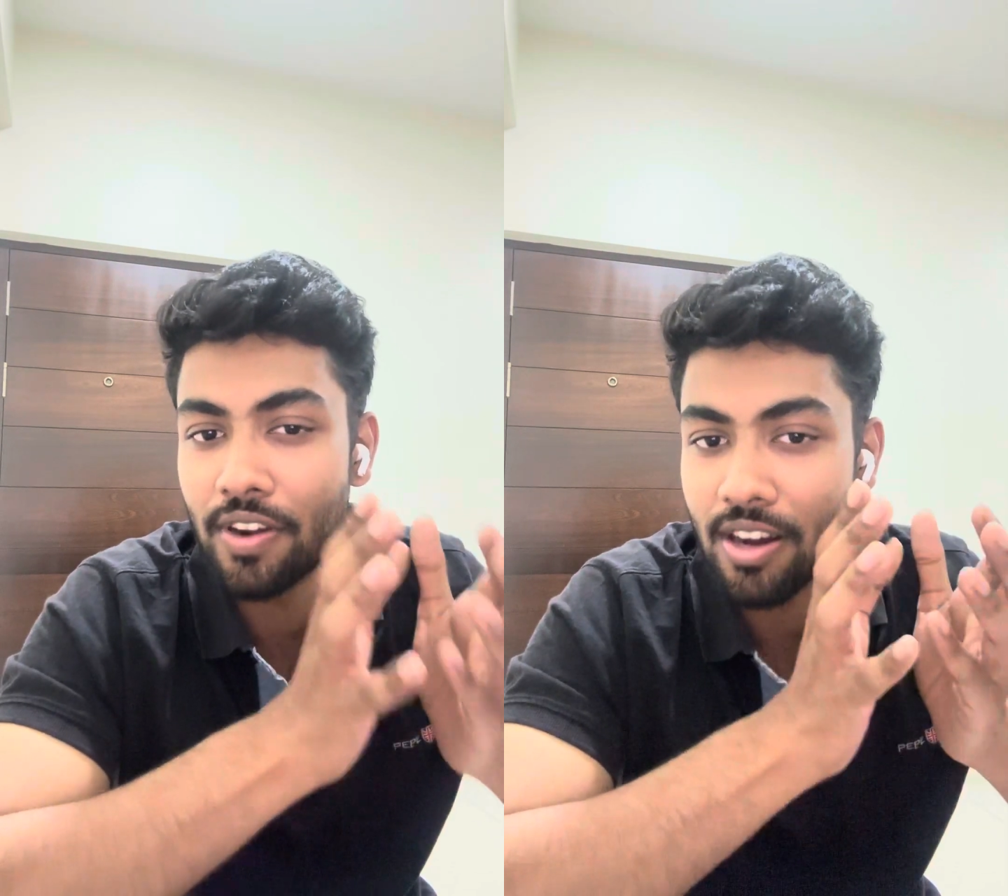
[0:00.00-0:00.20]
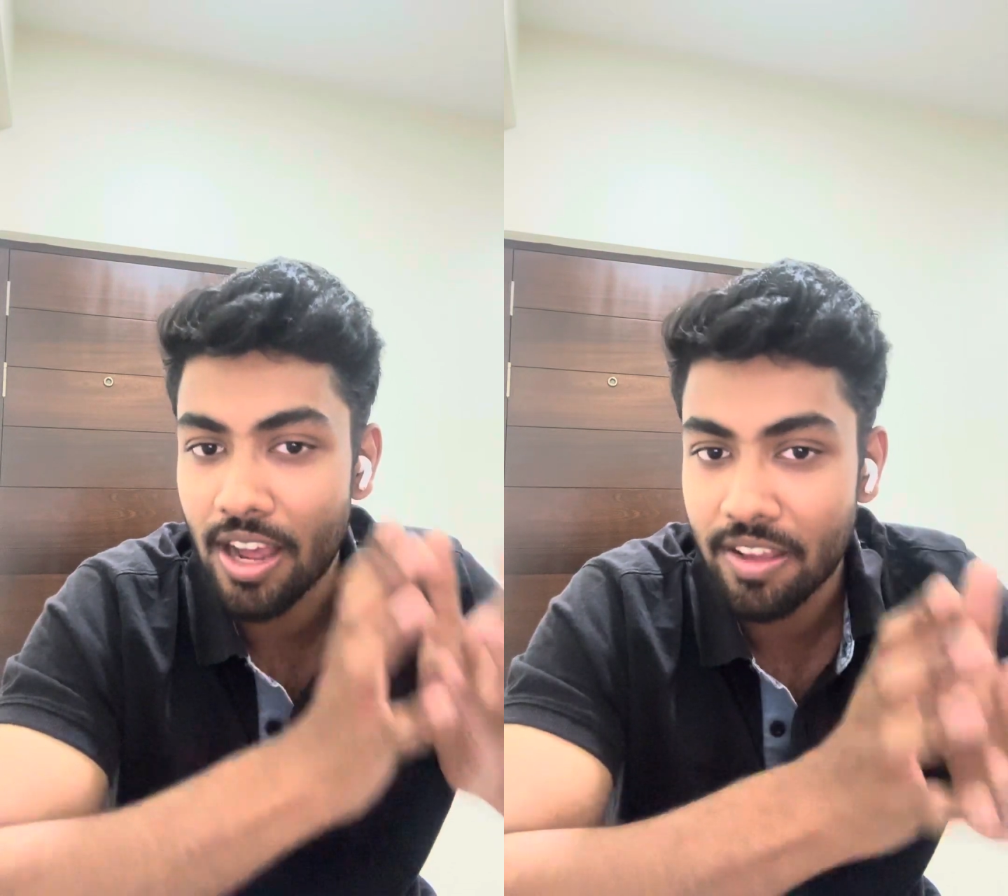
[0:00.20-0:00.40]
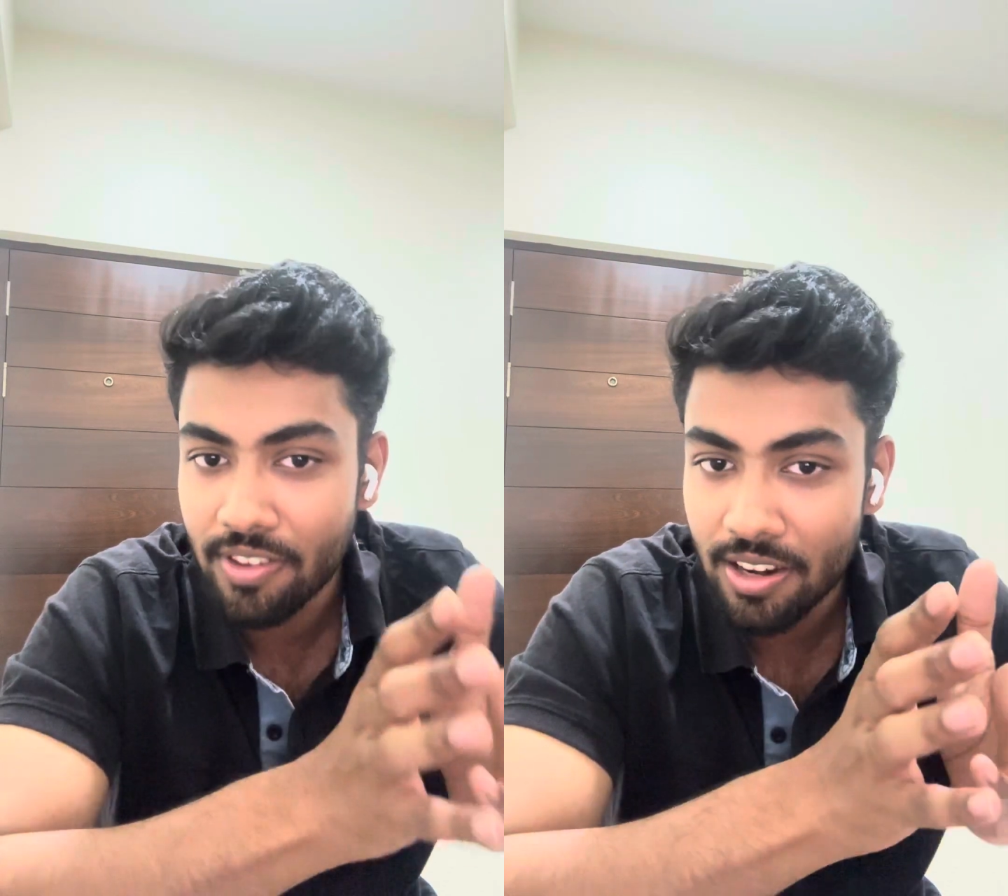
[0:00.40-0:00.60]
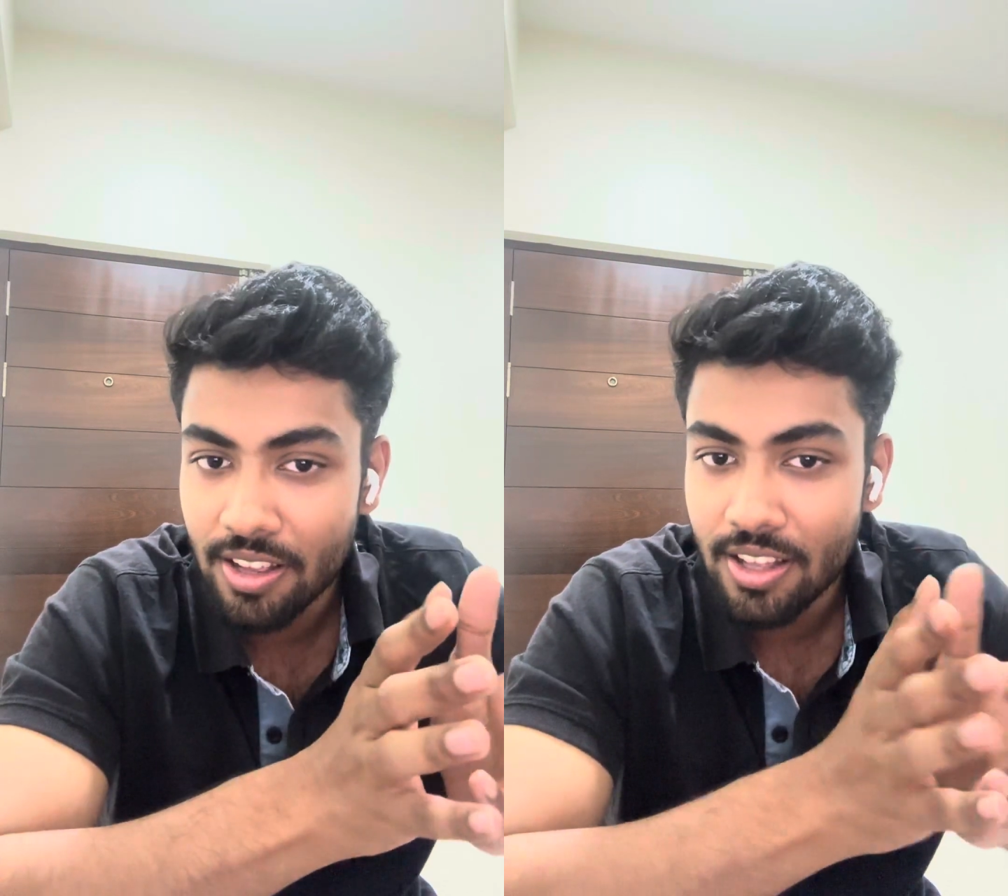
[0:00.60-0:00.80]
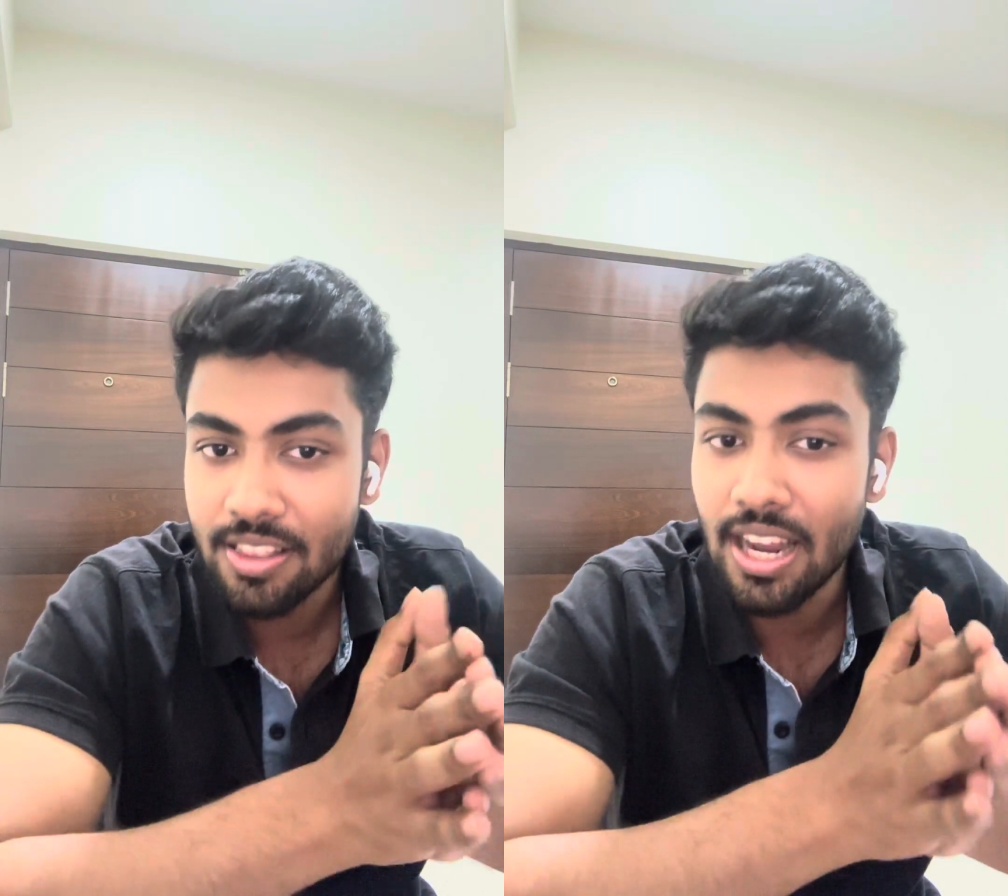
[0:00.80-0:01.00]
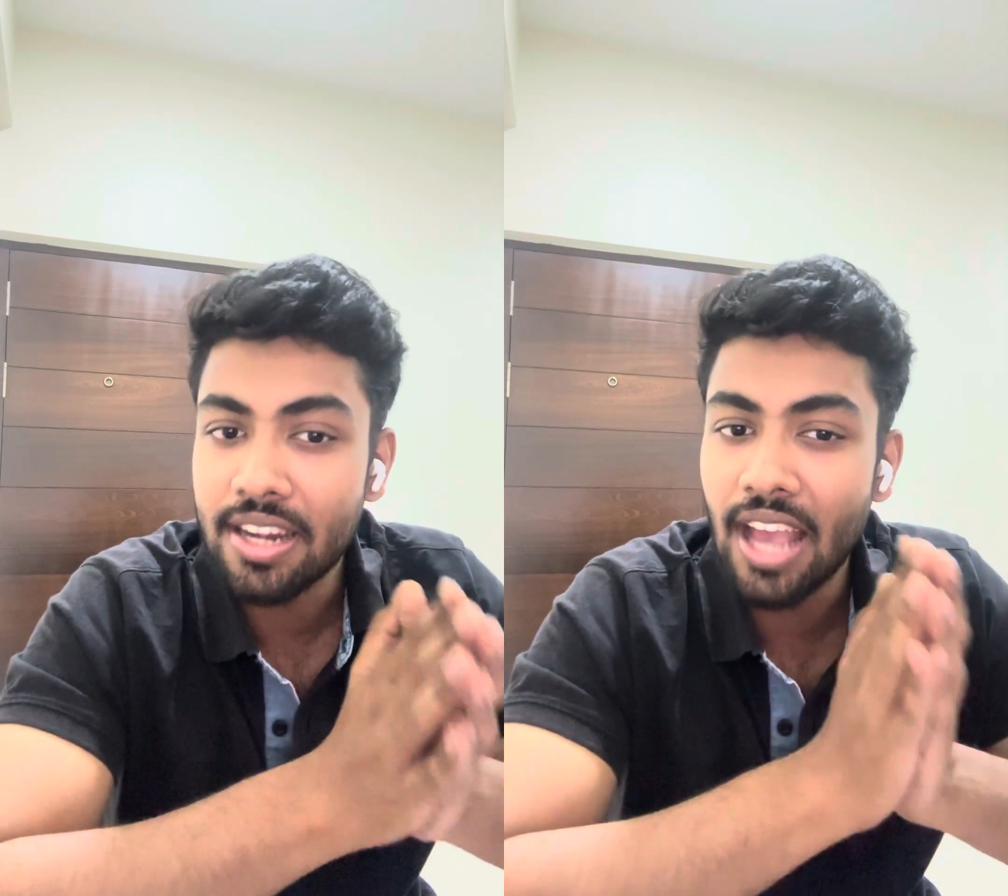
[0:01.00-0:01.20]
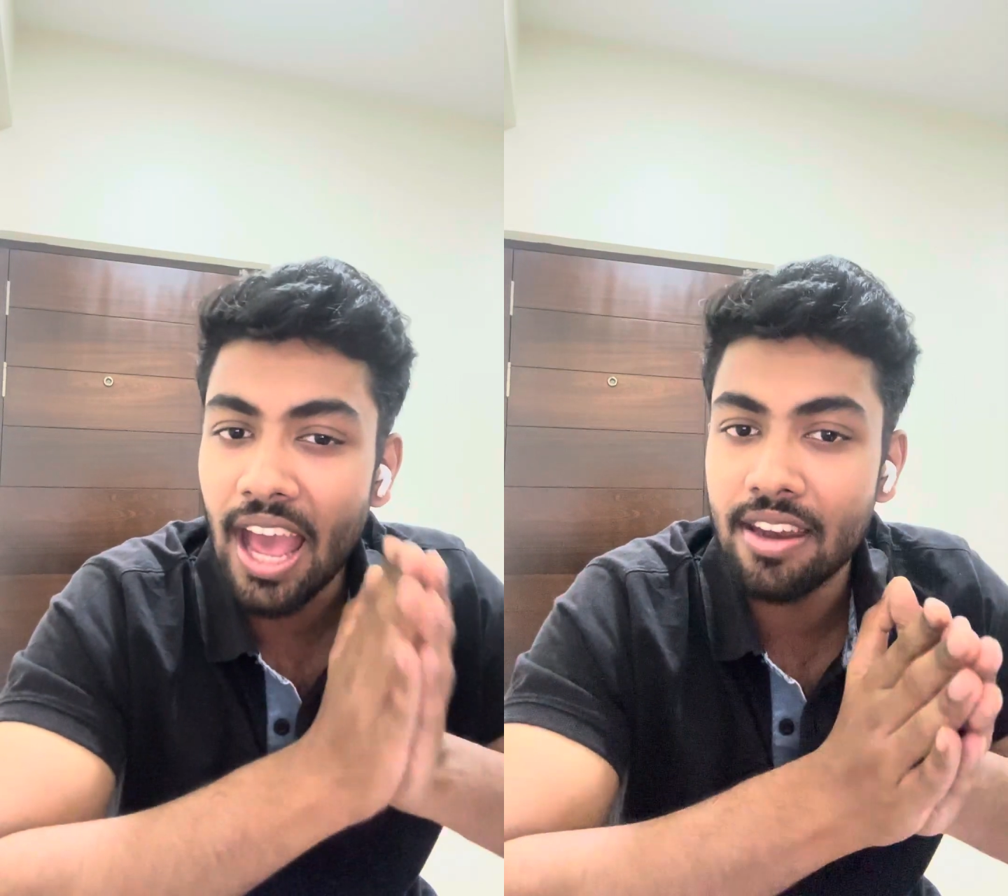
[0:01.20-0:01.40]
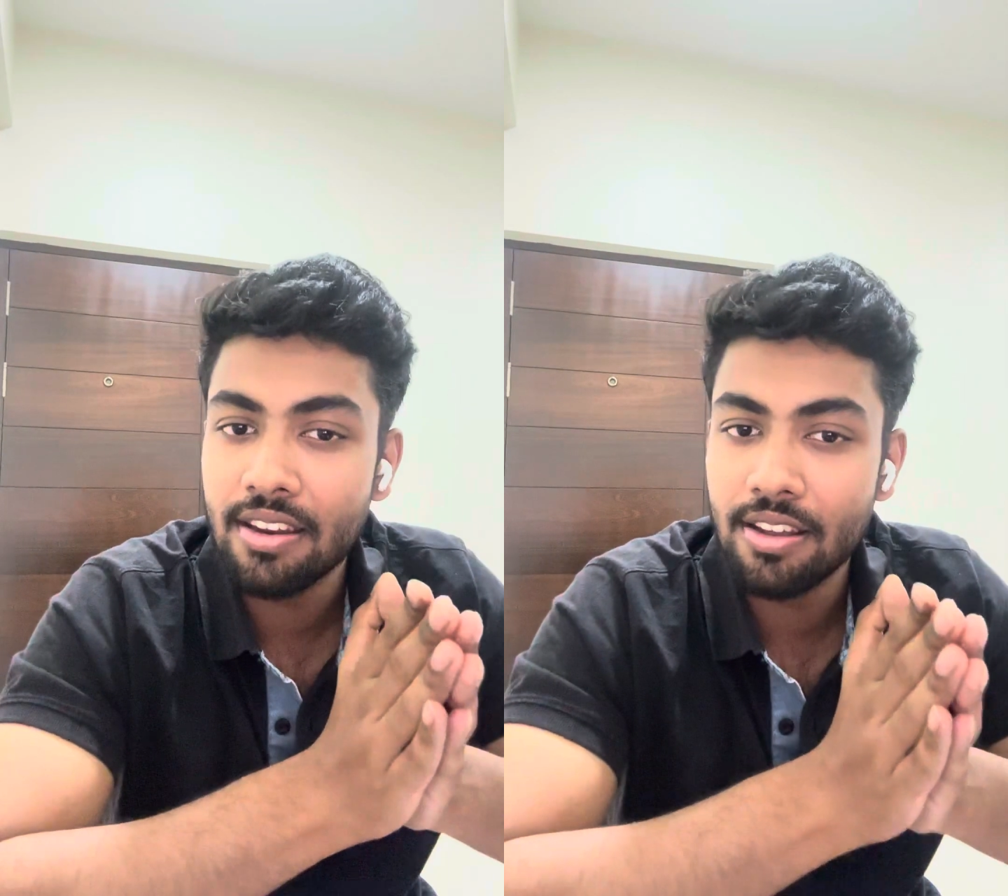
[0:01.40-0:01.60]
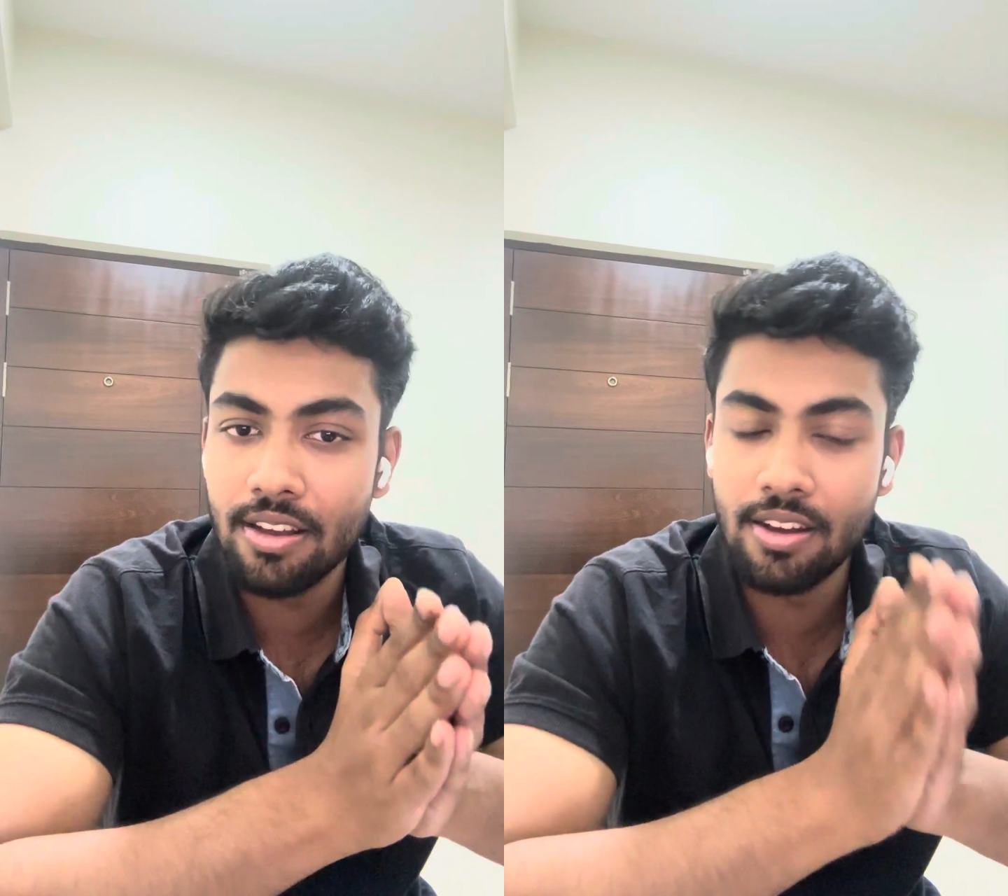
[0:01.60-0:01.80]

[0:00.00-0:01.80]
archival that can,